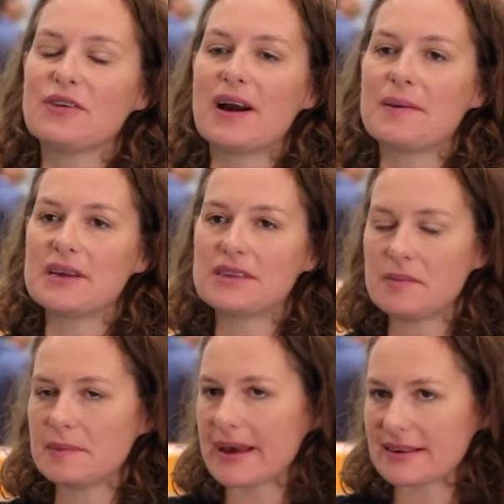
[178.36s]

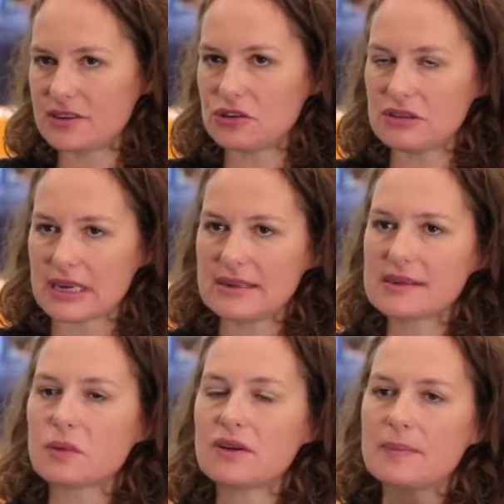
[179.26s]
assuming banks do
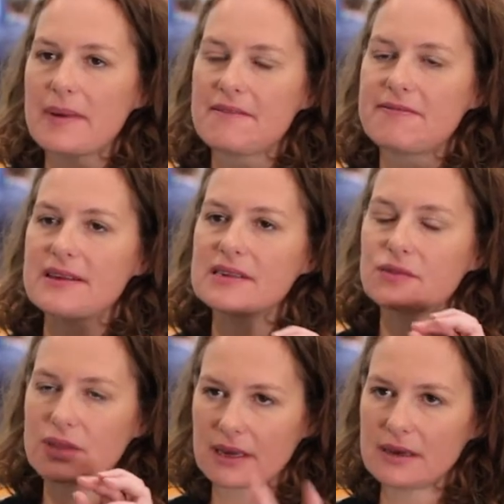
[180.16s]
this, what are the benefits
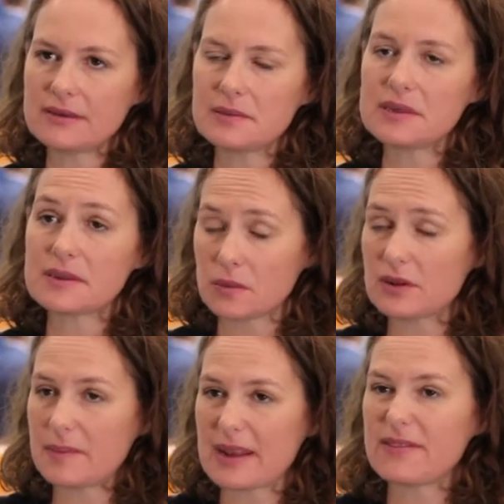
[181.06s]
for their customers and
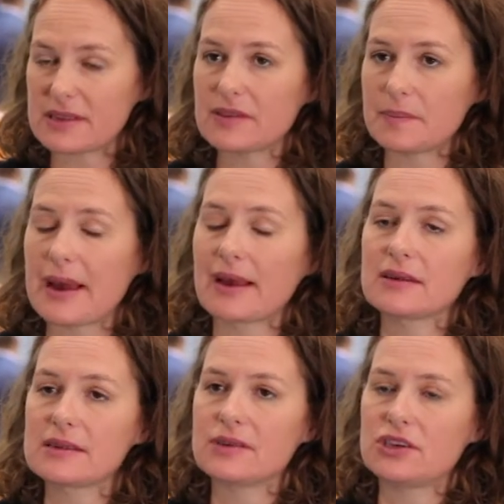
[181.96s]
what are the benefits for the
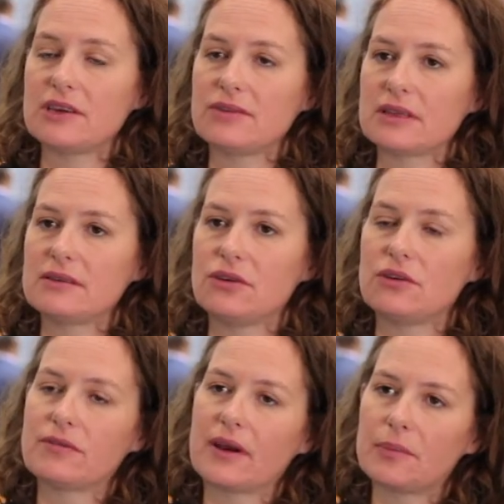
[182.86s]
banks of achieving this
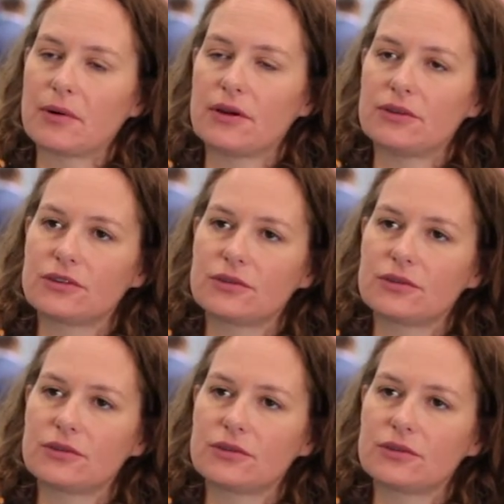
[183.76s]
unified approach?